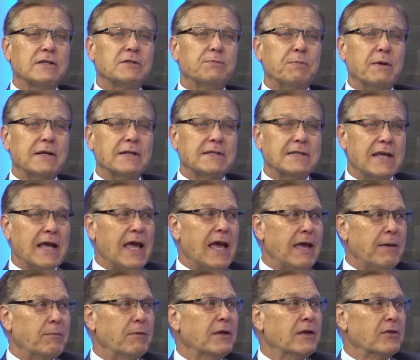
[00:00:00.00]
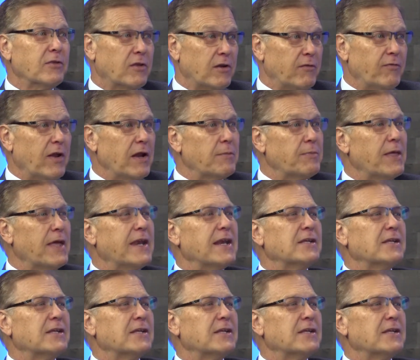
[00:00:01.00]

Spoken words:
spend time to develop that.